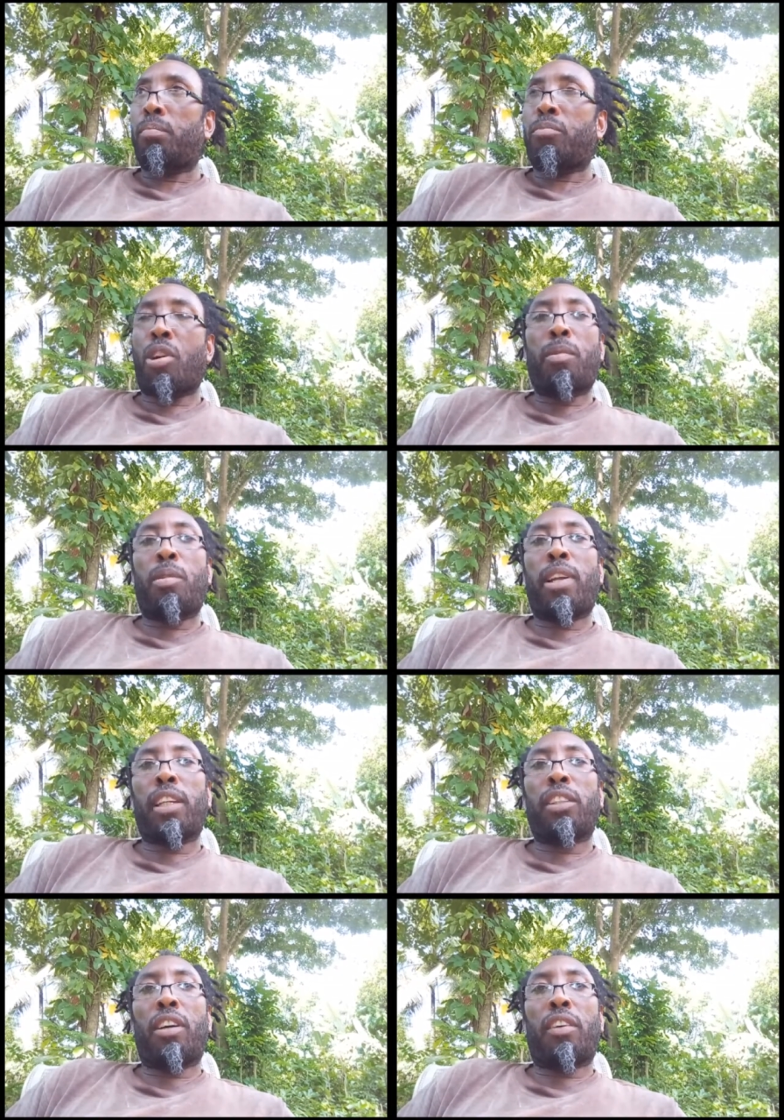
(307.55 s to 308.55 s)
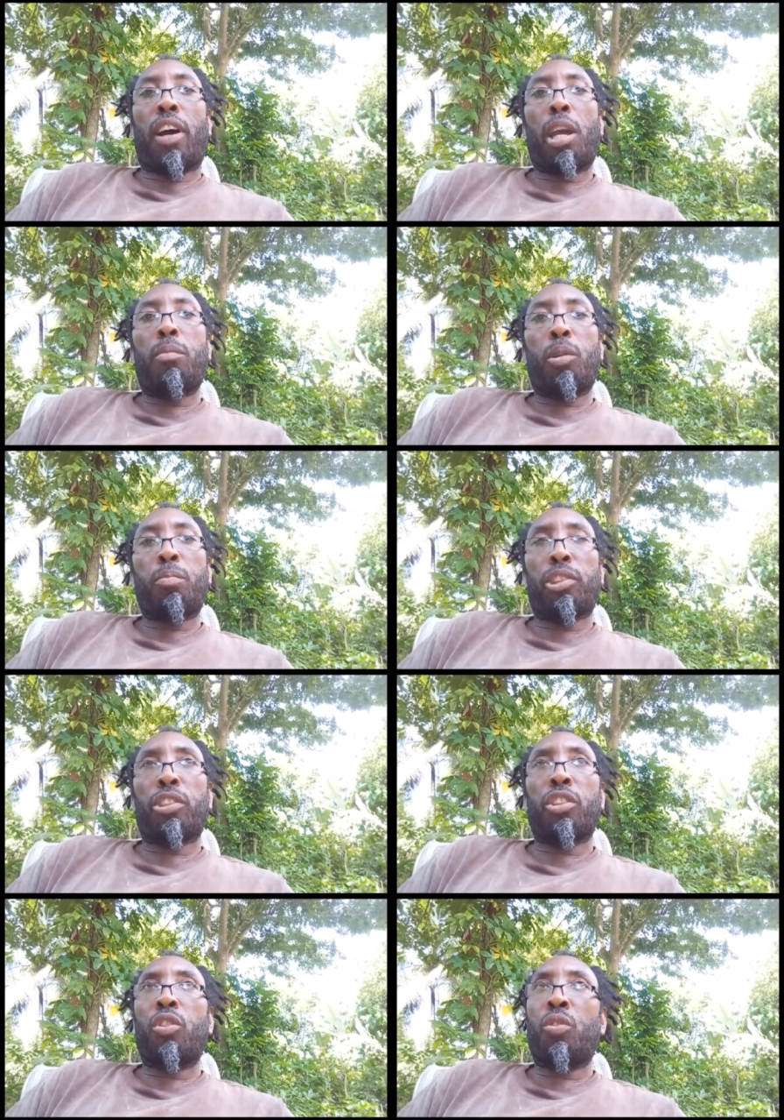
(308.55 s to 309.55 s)
problem like you have high blood
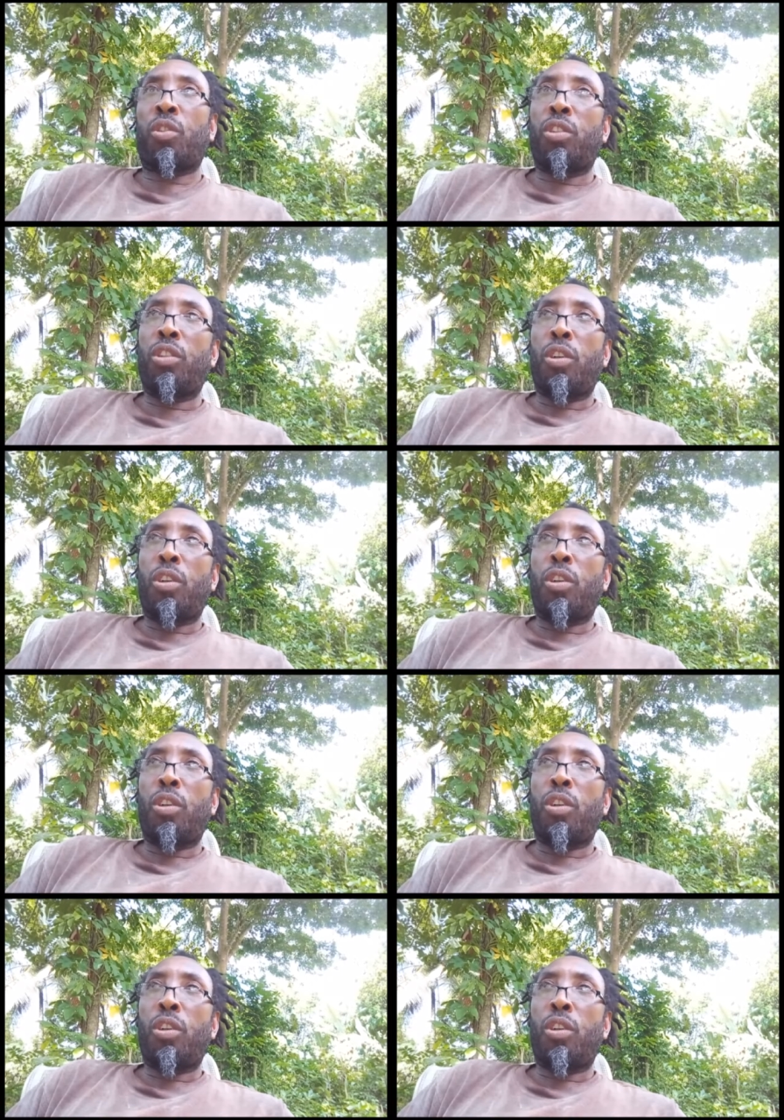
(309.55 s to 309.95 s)
pressure, you know,